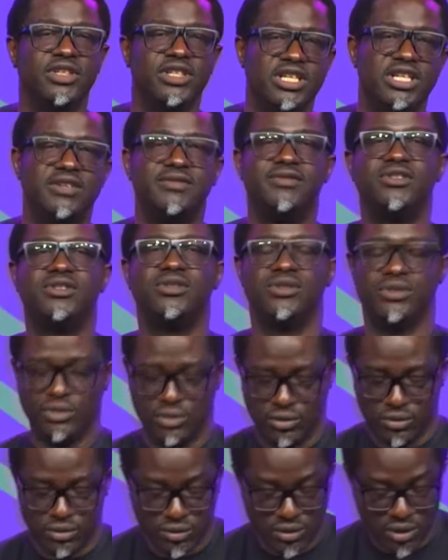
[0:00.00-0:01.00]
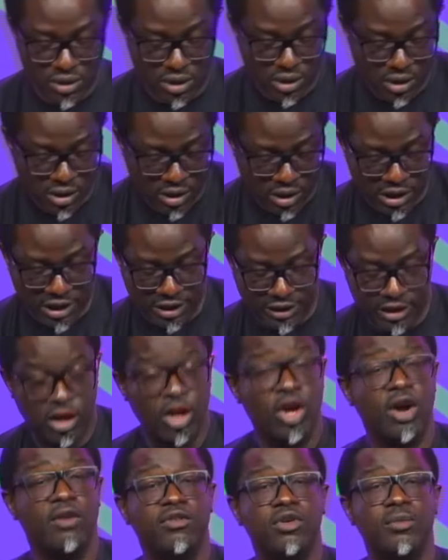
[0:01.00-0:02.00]
Give to the
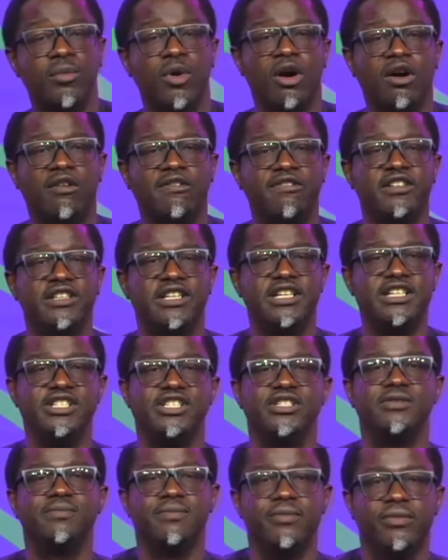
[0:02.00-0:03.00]
Love Home Orphanage.